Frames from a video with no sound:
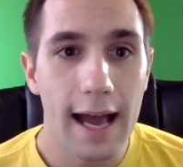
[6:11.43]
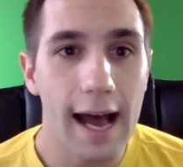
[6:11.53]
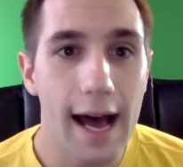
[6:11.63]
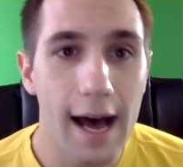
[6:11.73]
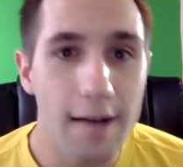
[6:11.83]

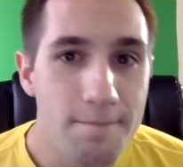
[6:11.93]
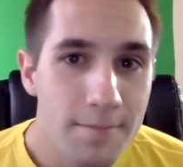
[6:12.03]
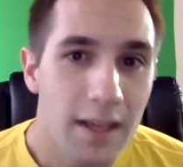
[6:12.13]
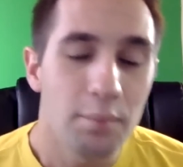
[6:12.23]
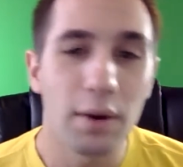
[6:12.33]

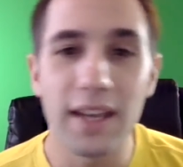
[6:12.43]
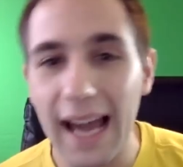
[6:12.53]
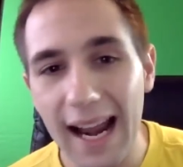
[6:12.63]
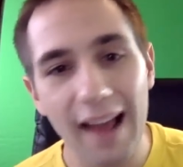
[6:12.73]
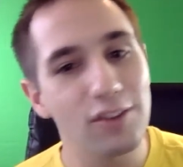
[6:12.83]
But you
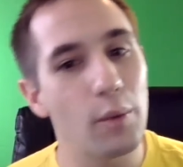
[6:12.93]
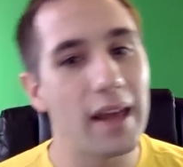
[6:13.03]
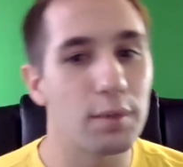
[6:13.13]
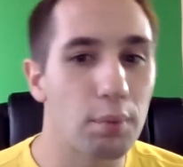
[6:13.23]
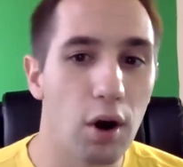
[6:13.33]
kind of have to
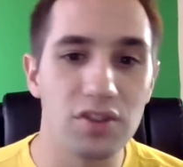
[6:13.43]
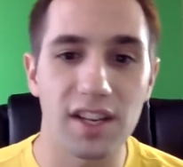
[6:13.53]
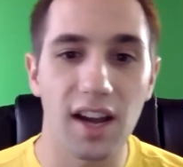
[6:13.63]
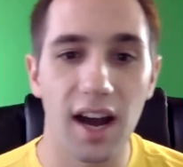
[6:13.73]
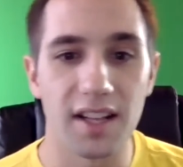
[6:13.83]
weigh the pros
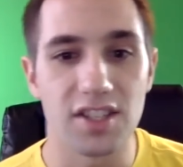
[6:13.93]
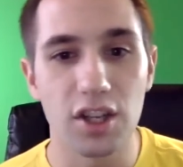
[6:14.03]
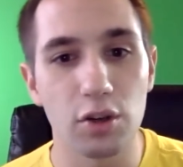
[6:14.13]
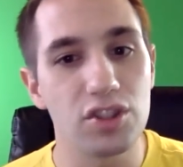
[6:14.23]
and cons.